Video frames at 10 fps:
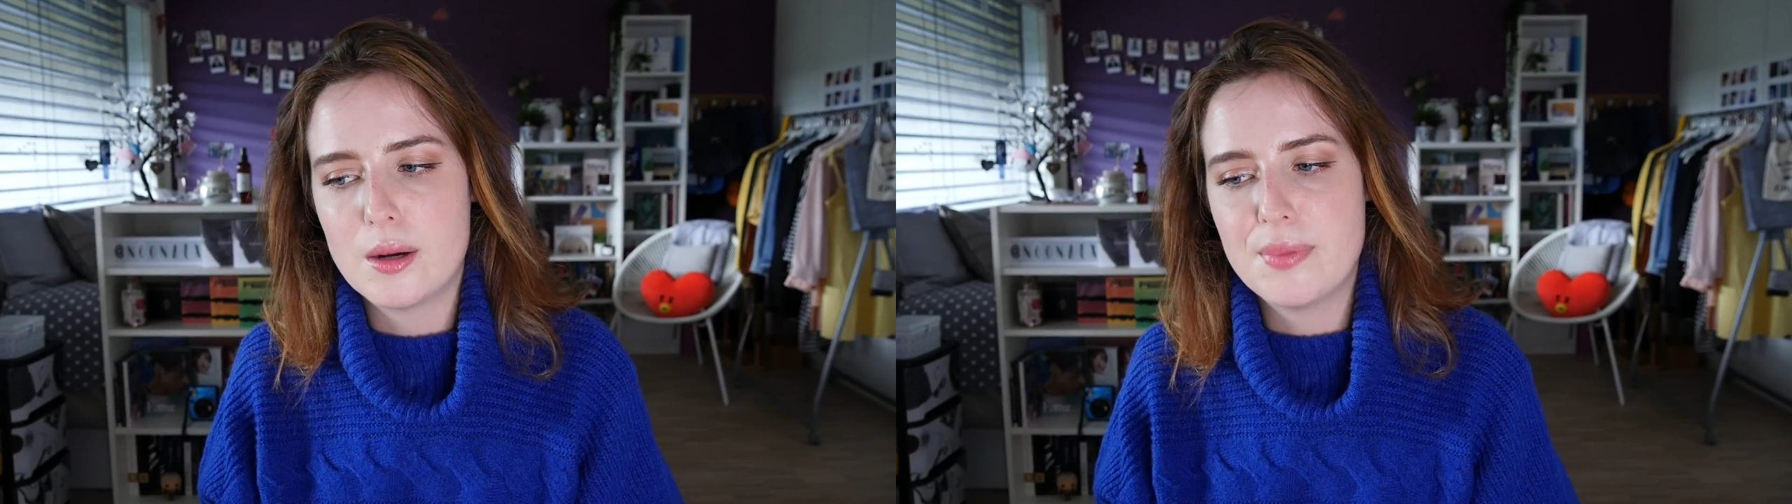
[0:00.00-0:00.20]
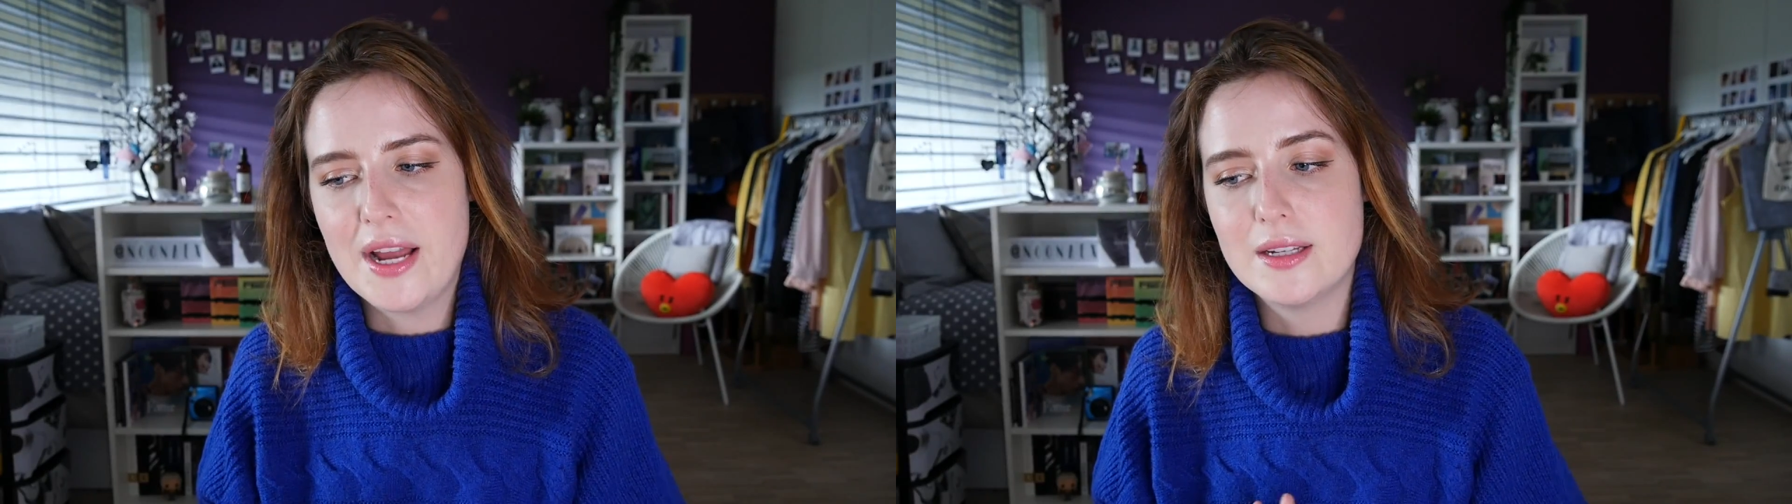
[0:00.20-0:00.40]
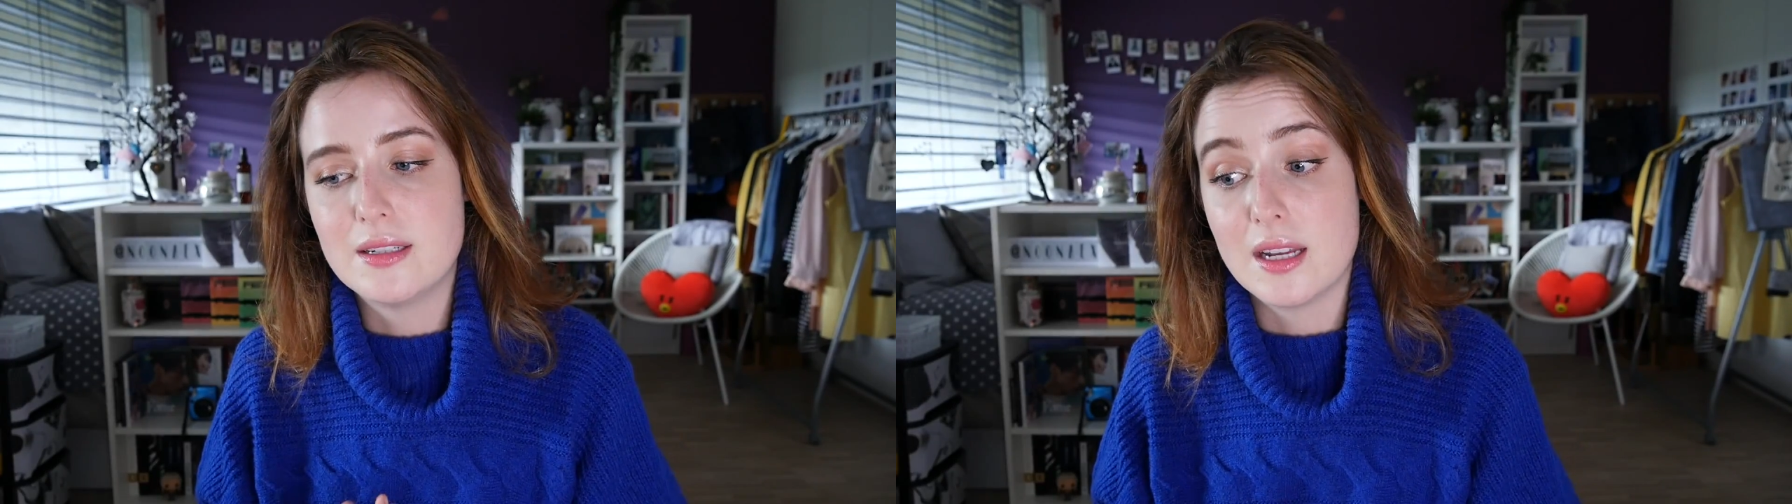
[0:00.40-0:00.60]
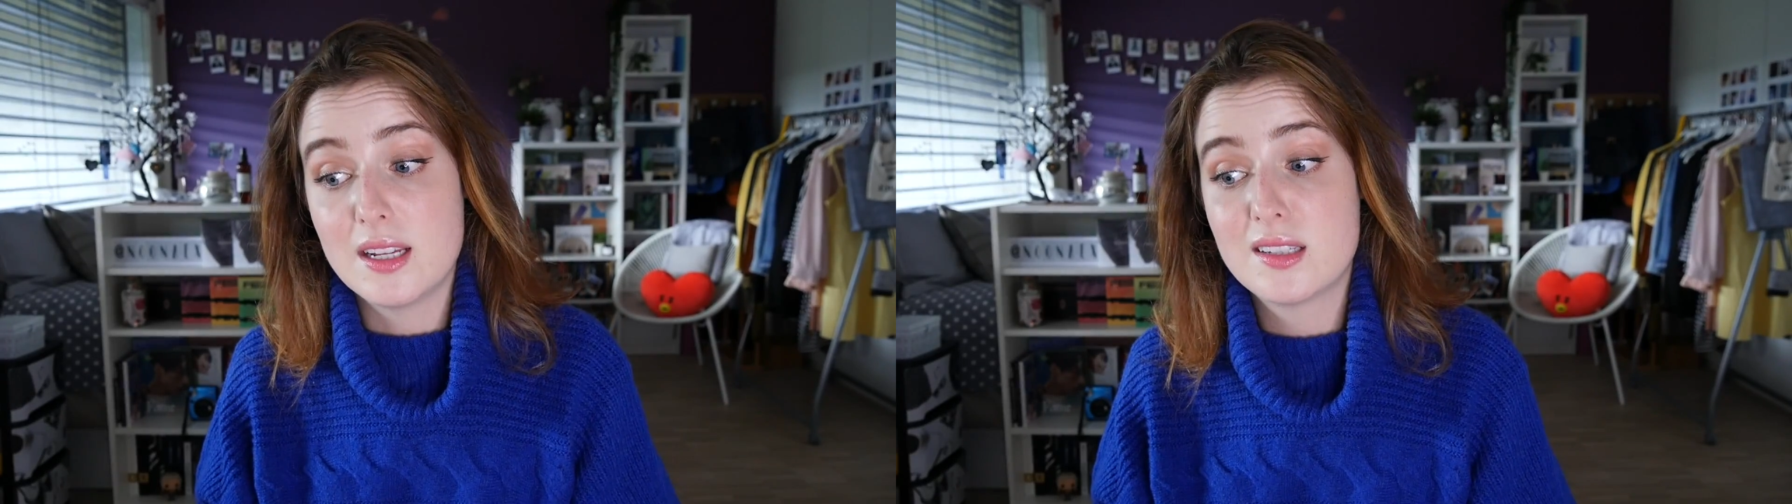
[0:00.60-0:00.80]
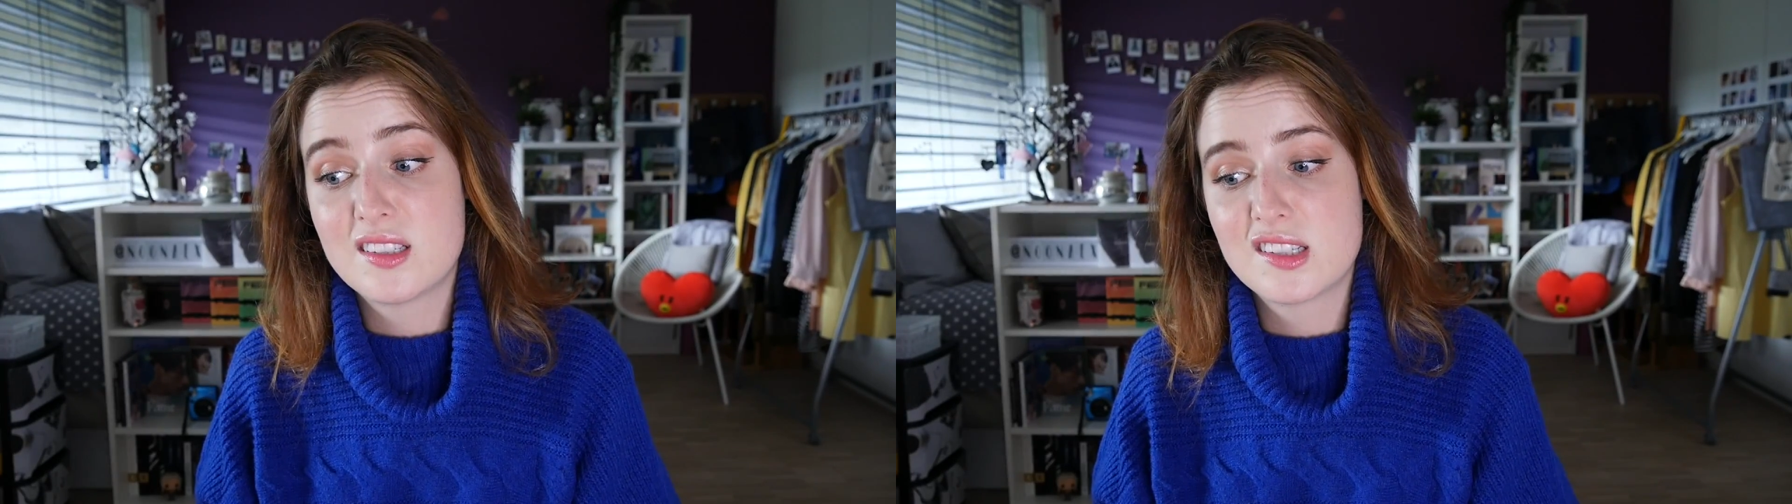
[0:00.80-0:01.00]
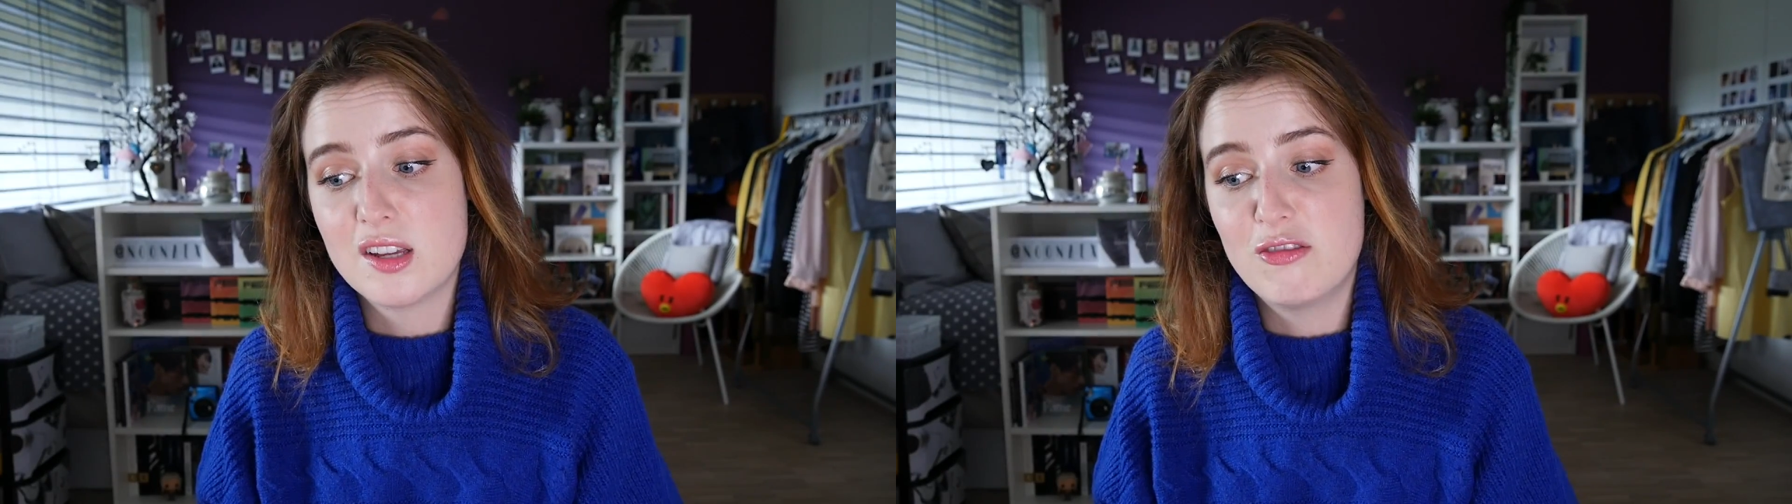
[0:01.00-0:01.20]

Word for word: by this